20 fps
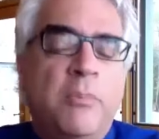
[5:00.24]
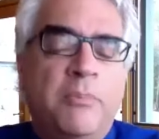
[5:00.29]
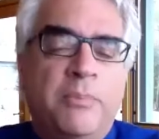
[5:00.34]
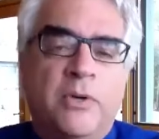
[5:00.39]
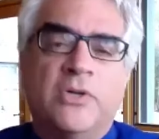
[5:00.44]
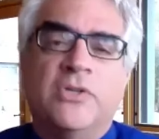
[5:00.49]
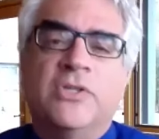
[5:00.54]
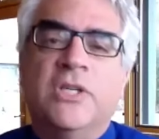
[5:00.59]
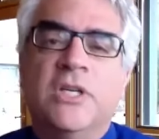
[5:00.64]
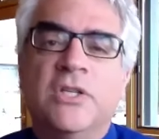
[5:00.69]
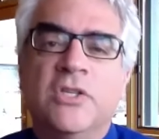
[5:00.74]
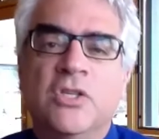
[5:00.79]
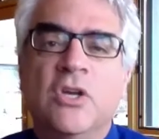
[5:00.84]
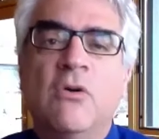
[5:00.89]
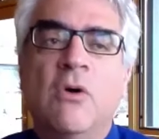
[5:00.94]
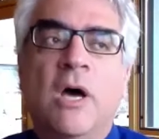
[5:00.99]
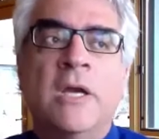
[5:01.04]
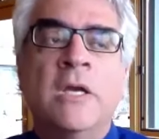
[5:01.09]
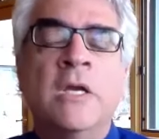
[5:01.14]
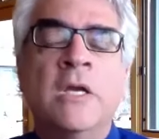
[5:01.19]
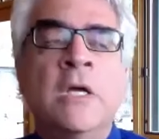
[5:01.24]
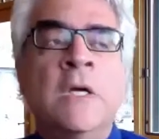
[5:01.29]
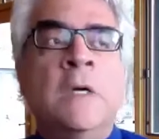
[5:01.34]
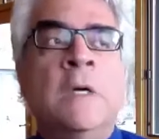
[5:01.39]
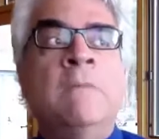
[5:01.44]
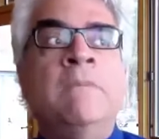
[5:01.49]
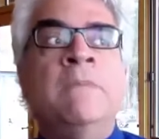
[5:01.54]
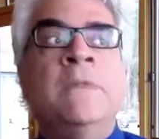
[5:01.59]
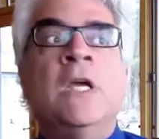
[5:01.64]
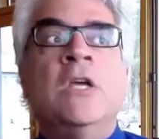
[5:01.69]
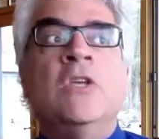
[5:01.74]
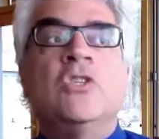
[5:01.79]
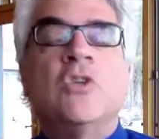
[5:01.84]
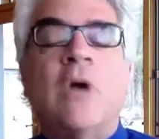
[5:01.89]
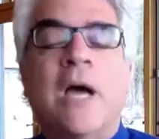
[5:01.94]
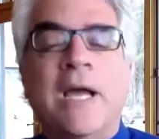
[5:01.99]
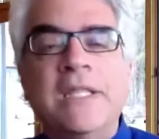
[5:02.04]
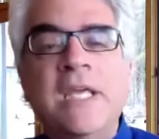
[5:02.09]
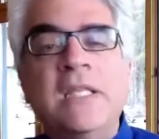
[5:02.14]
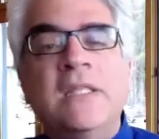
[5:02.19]
person, and so on. So
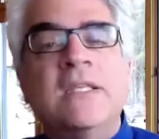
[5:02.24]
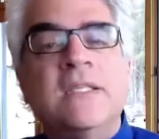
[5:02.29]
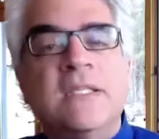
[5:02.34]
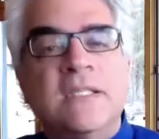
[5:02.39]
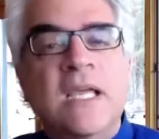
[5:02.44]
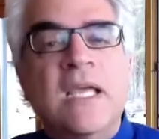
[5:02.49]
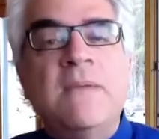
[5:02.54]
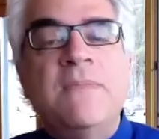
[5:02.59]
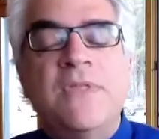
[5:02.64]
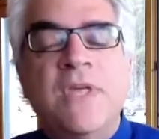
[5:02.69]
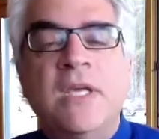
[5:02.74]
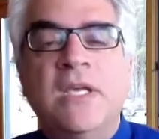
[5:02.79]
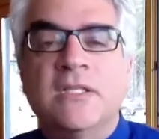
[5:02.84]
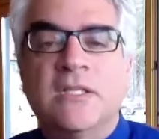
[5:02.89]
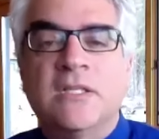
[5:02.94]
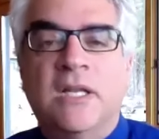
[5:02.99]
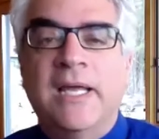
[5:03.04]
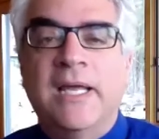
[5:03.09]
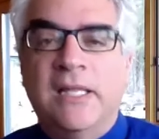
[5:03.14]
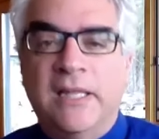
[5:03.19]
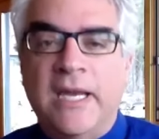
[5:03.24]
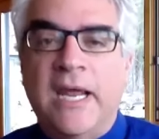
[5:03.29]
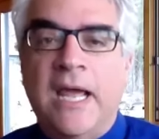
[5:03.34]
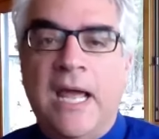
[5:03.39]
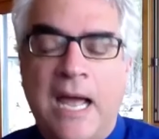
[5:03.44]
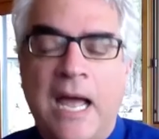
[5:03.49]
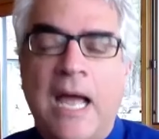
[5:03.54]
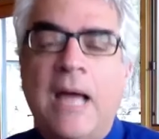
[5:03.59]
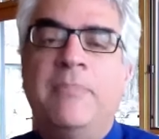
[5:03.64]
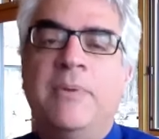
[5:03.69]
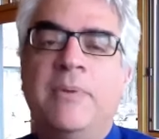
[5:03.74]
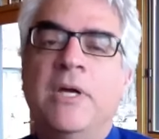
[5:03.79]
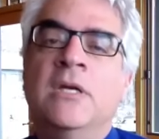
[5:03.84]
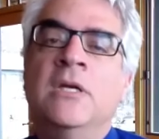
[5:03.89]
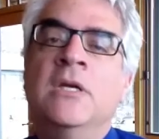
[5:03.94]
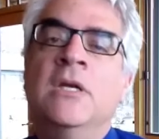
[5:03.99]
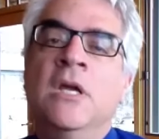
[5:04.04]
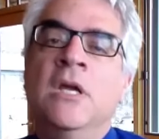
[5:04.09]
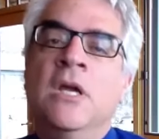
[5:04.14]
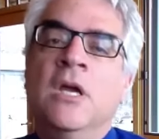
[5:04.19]
I think the same thing is likely to
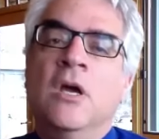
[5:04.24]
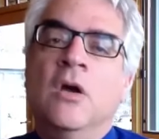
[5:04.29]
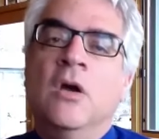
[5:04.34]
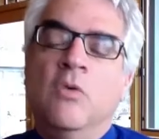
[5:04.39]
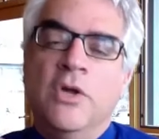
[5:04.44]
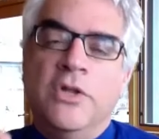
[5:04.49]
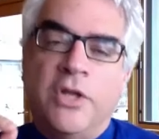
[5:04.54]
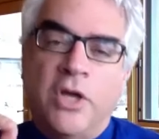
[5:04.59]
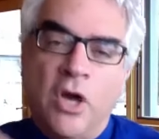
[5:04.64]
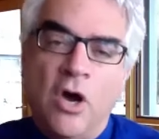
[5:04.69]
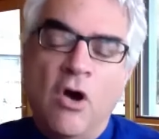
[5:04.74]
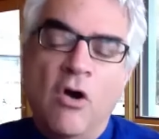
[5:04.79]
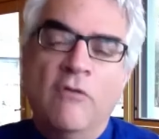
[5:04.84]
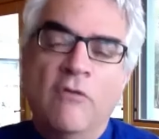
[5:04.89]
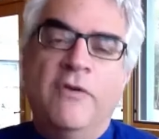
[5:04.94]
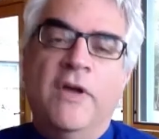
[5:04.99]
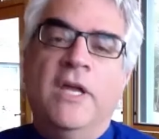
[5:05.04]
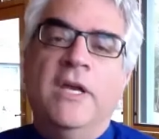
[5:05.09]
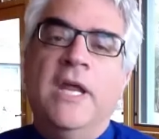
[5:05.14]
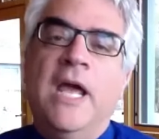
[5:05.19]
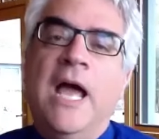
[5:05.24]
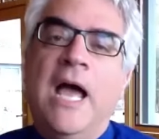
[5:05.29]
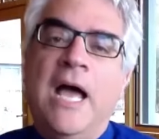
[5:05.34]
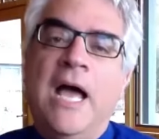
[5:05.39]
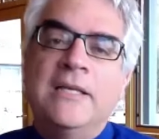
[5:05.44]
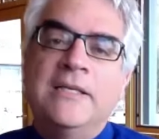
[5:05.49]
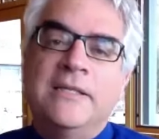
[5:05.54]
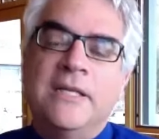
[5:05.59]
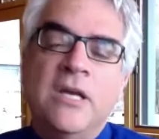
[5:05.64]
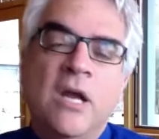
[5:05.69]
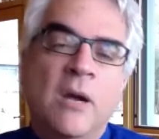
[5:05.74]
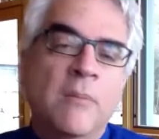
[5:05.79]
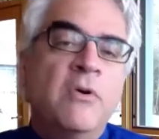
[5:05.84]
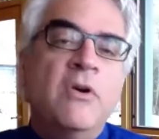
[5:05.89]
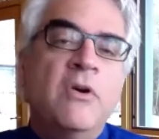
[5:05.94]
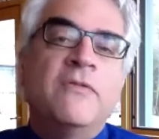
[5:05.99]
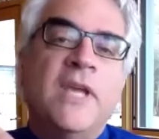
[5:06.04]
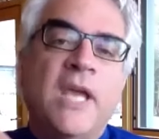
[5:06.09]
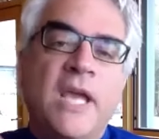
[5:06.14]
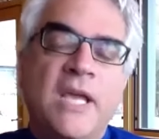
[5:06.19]
happen with COVID, as the number
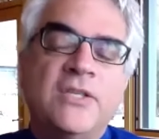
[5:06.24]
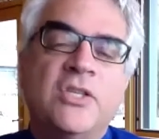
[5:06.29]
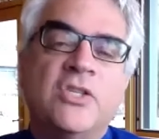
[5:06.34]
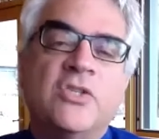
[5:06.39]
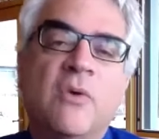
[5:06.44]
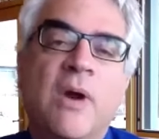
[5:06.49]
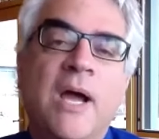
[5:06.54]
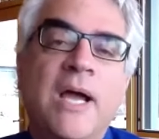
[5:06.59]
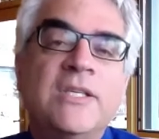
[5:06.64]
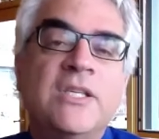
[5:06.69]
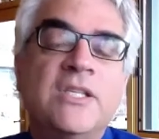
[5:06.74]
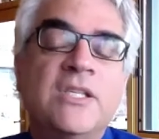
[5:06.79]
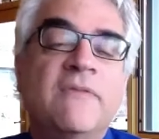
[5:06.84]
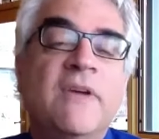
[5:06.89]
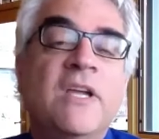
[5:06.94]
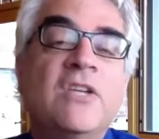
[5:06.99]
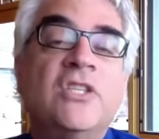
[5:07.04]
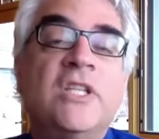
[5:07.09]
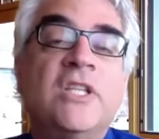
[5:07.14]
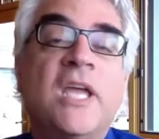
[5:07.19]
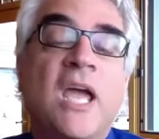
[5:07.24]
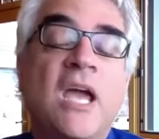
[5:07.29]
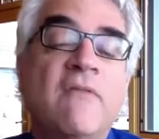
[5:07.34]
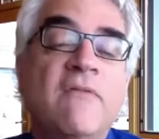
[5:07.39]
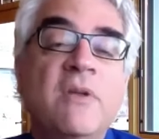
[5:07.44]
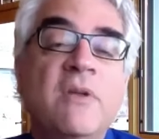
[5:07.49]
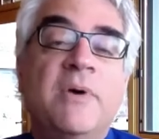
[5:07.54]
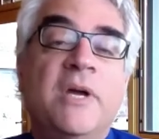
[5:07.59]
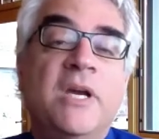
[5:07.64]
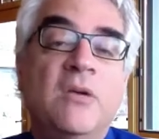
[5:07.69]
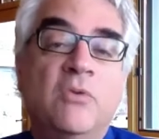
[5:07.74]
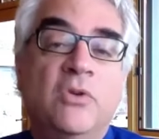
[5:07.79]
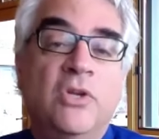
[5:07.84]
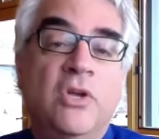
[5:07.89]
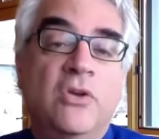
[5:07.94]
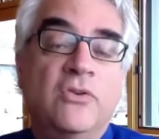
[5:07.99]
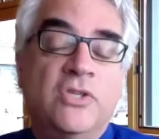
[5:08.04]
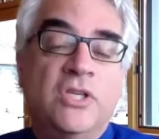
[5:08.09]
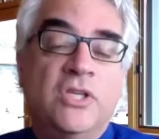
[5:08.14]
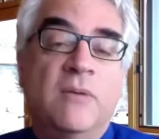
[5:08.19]
of cases rises, eventually everybody will
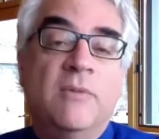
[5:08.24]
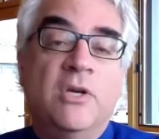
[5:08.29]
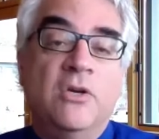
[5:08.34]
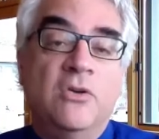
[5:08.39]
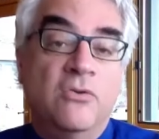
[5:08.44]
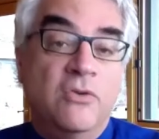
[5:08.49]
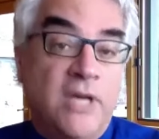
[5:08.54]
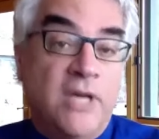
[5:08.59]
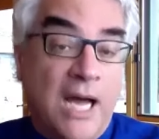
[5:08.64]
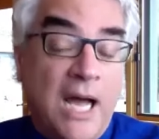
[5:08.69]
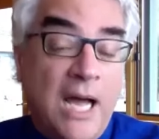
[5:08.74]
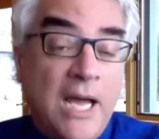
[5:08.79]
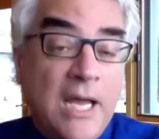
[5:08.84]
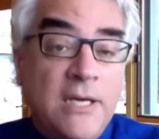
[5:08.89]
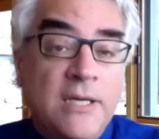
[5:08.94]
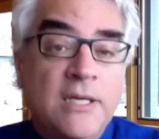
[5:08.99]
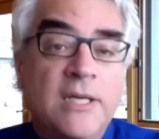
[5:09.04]
know someone who died